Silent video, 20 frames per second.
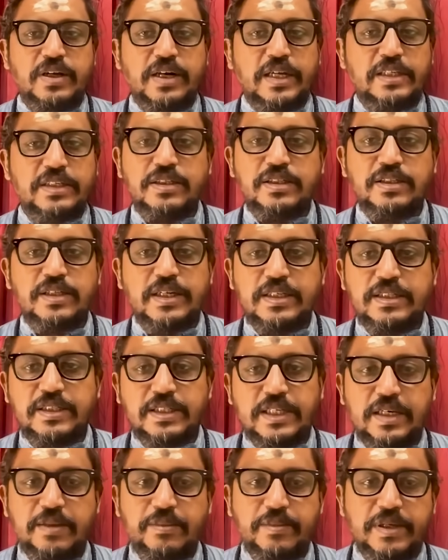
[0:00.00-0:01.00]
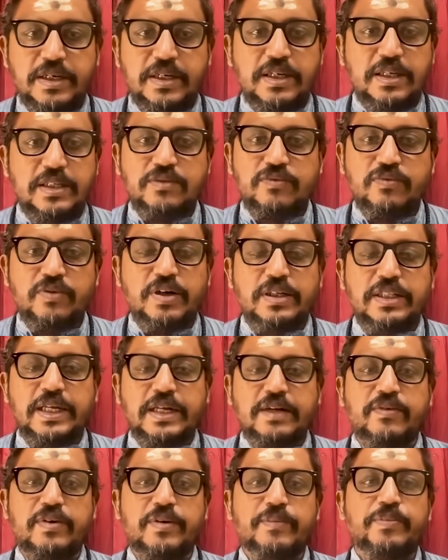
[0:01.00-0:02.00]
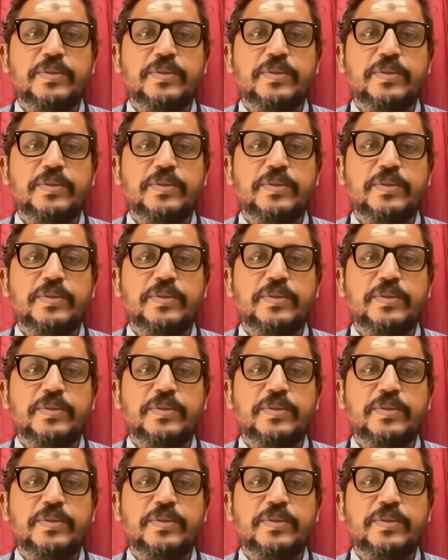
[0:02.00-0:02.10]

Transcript: grudges against anybody. It doesn't work that way.